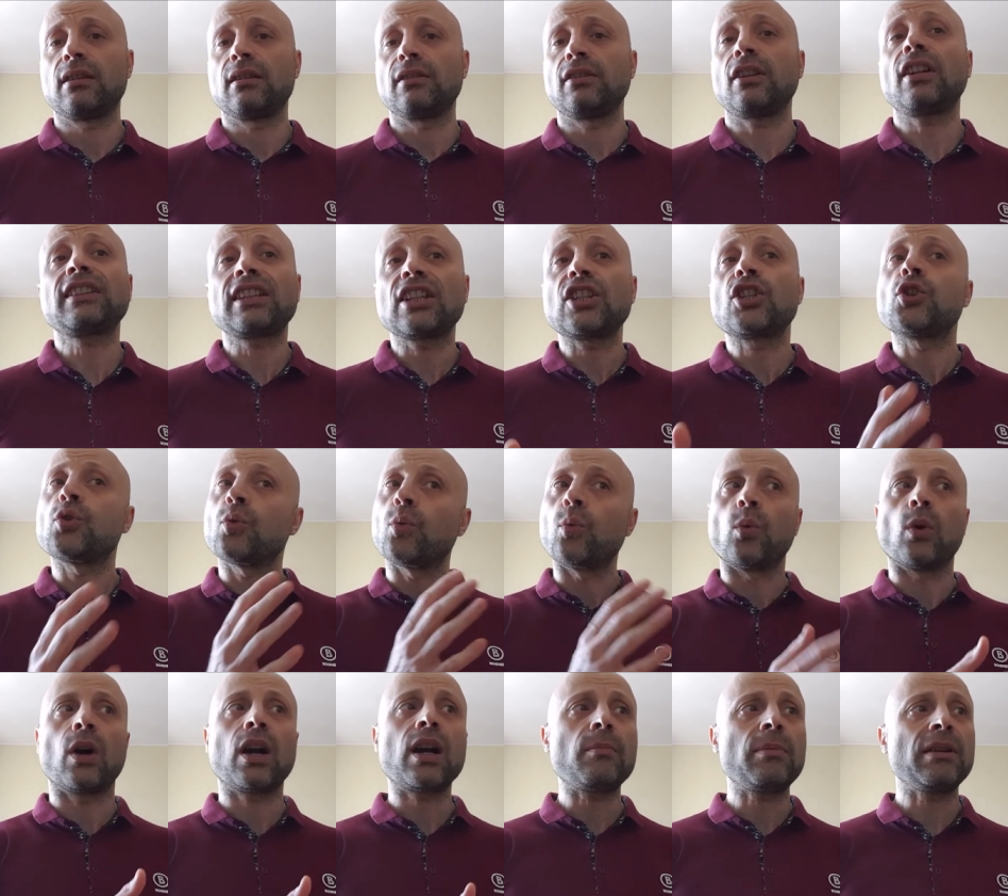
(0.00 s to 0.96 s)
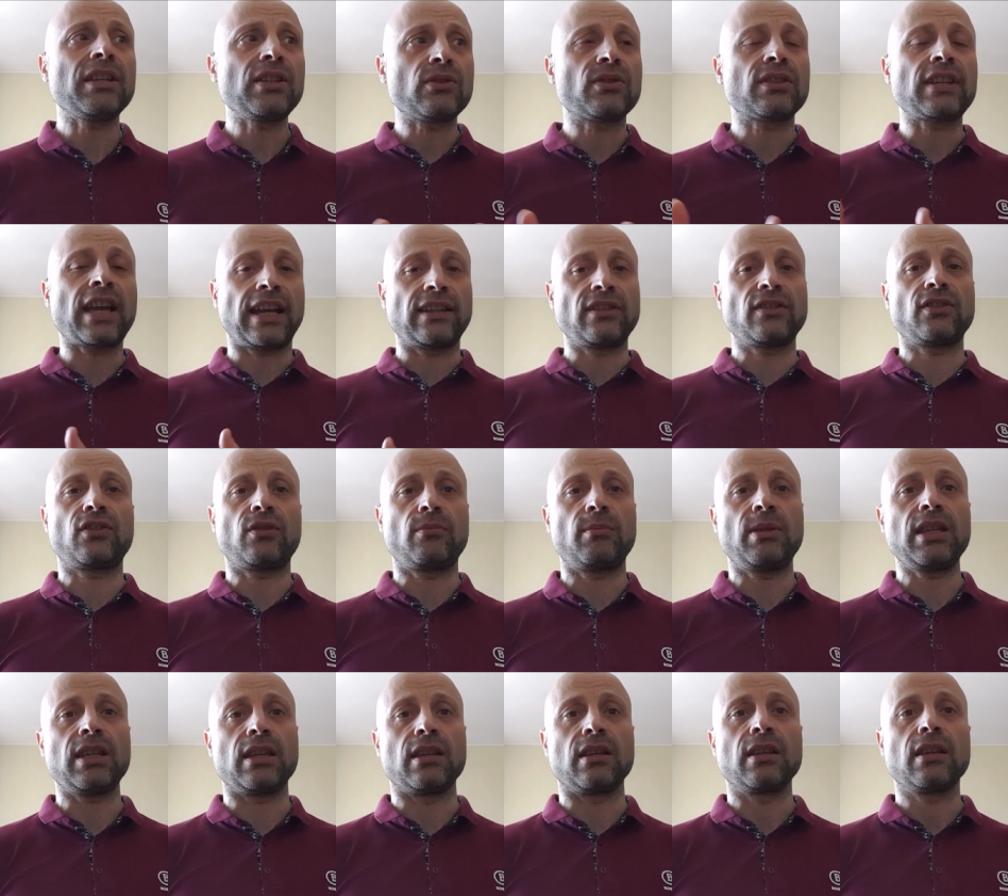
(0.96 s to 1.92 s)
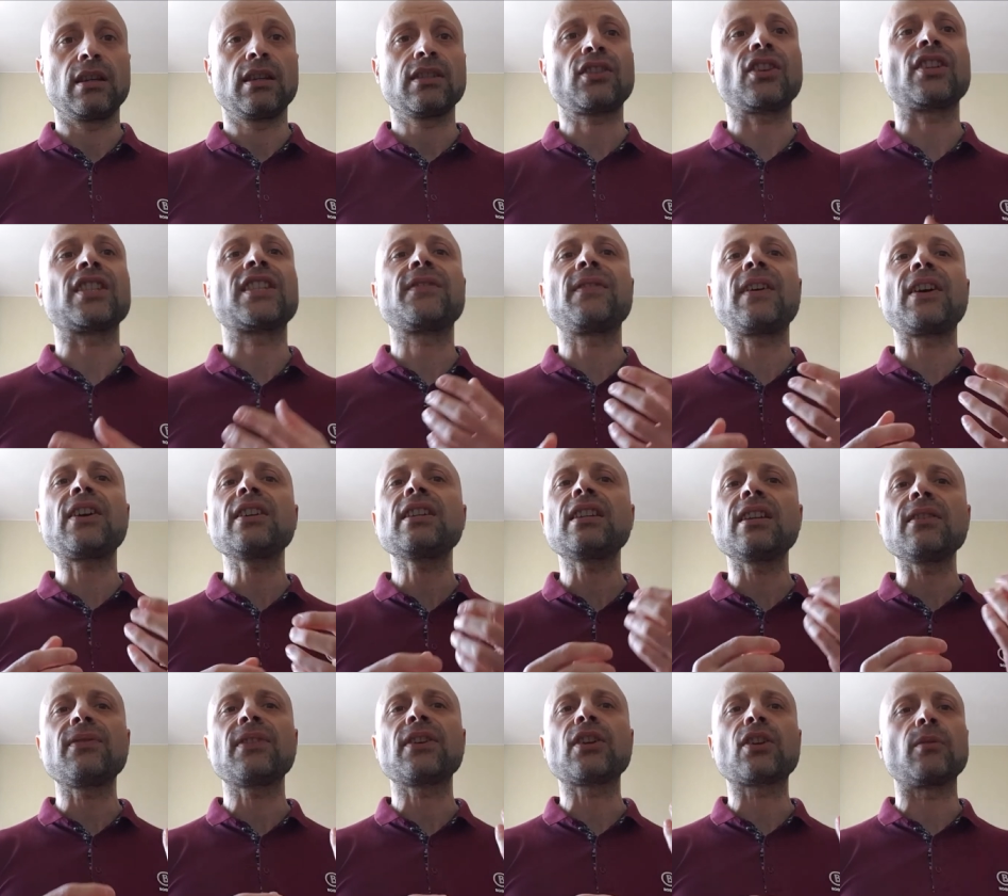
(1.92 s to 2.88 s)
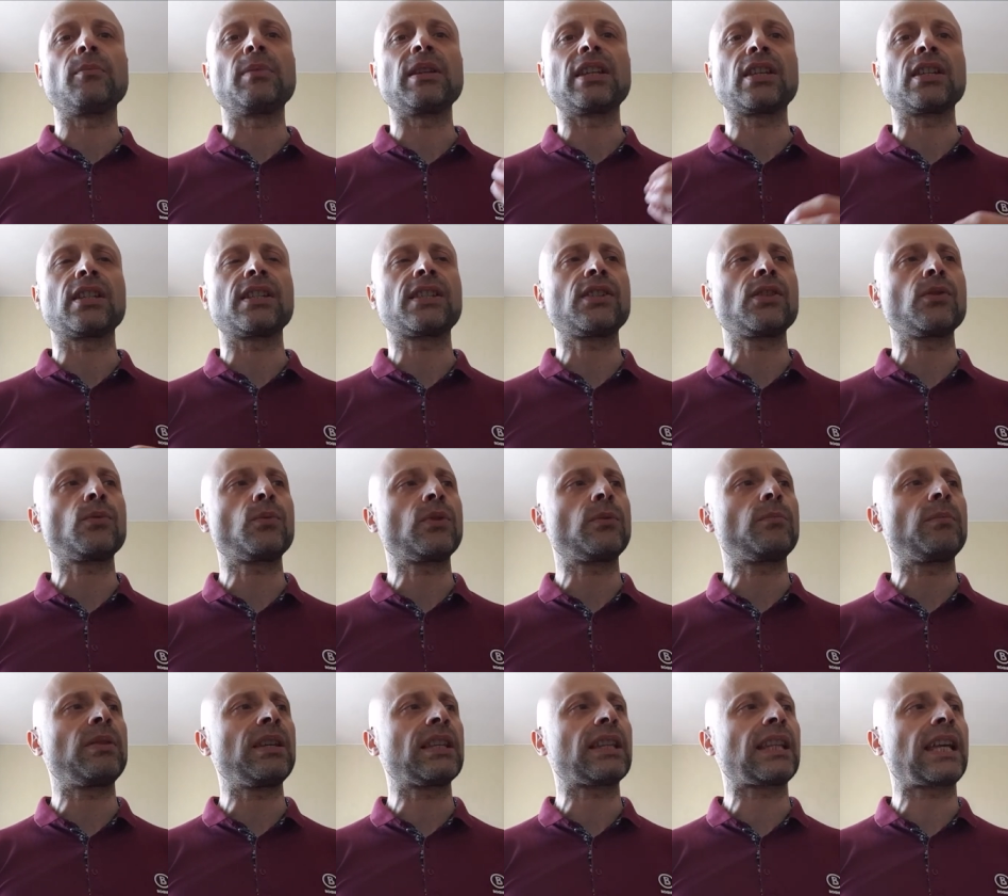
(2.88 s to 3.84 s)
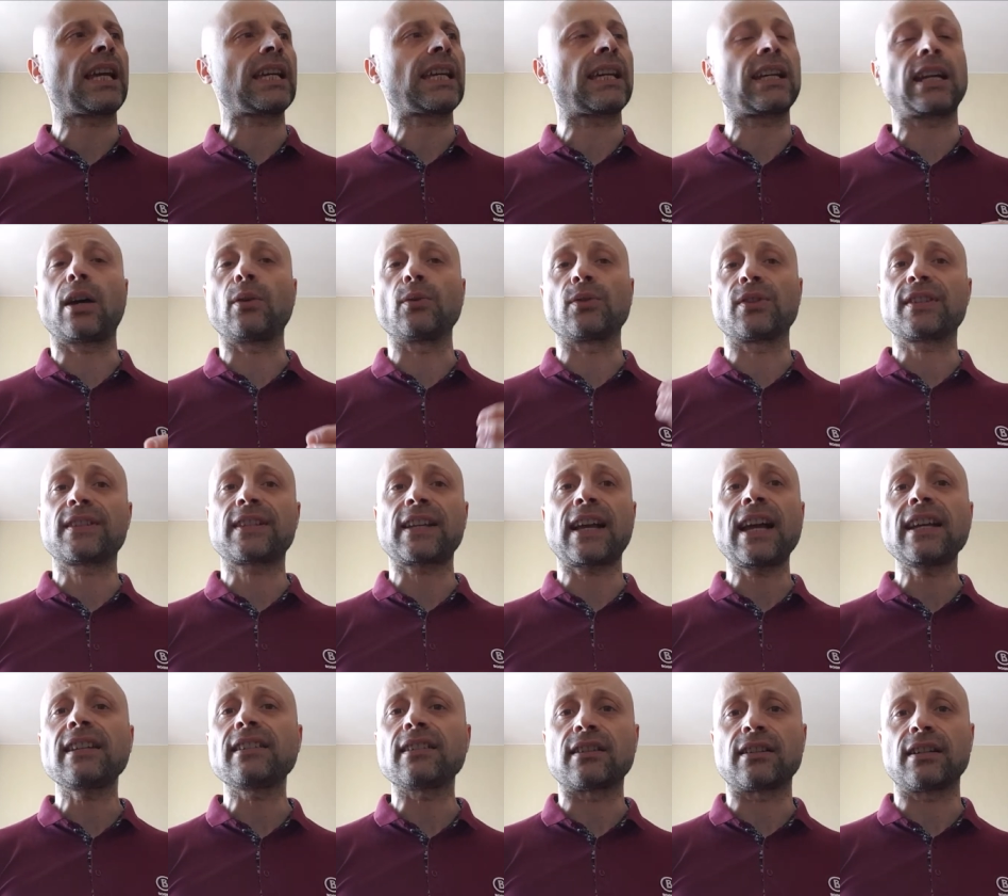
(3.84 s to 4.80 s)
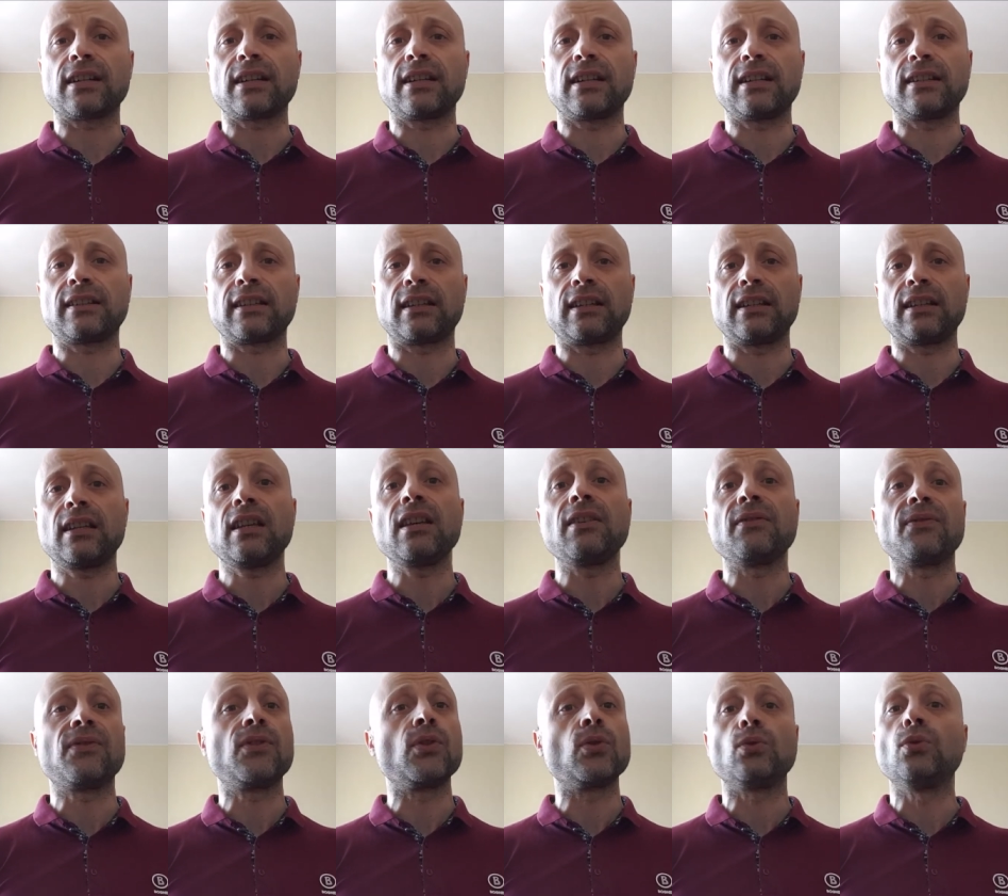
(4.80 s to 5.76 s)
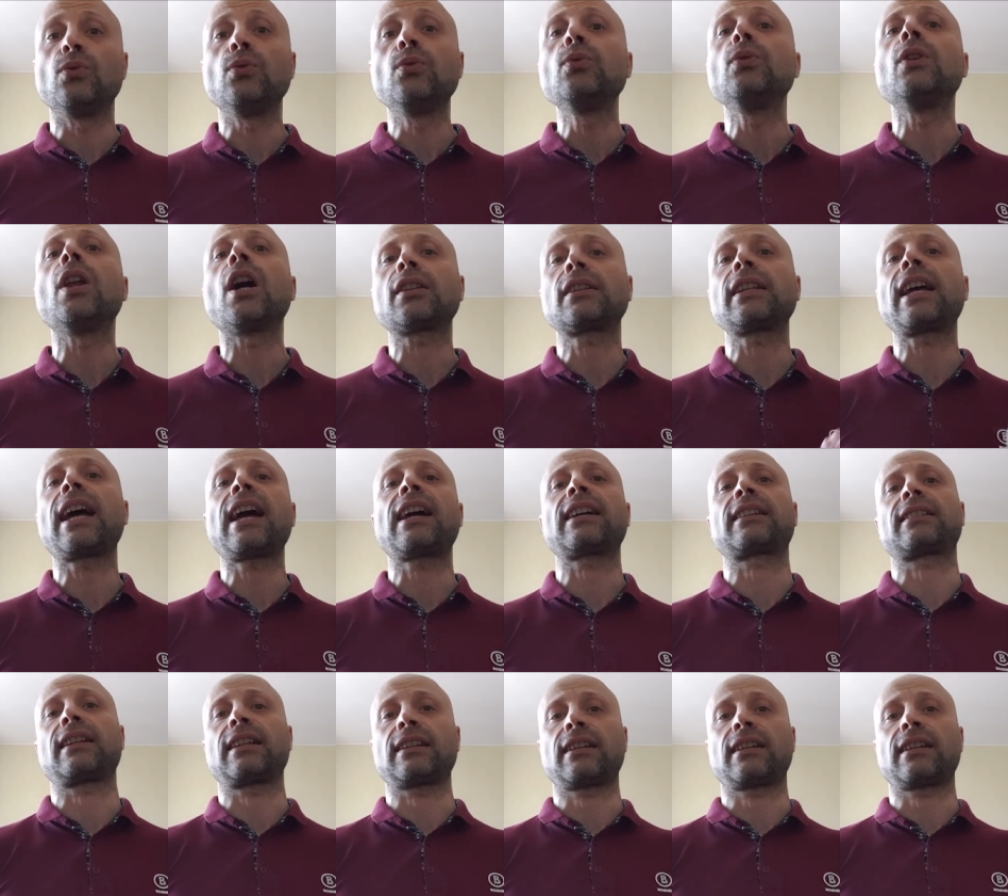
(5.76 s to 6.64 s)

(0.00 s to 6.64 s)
Not that you were, but you tend to be. So it's very difficult because you would be like an outsider in Italy if you do not act